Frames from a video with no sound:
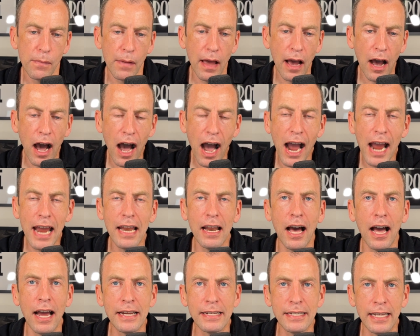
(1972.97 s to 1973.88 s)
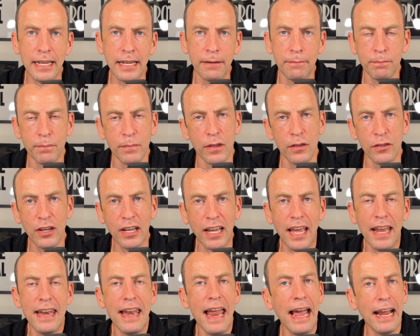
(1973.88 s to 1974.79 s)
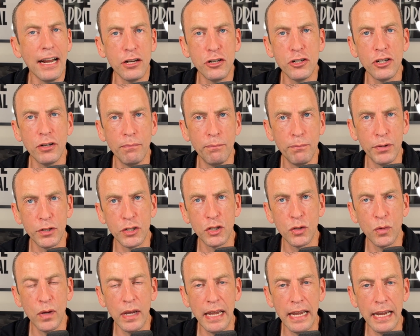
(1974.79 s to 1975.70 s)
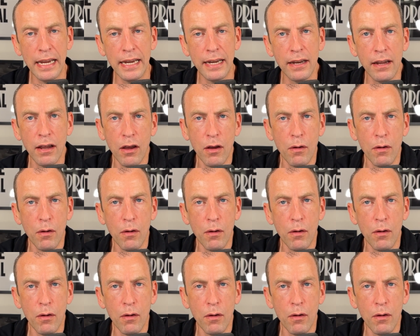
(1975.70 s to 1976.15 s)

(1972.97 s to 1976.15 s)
highlighting the connection between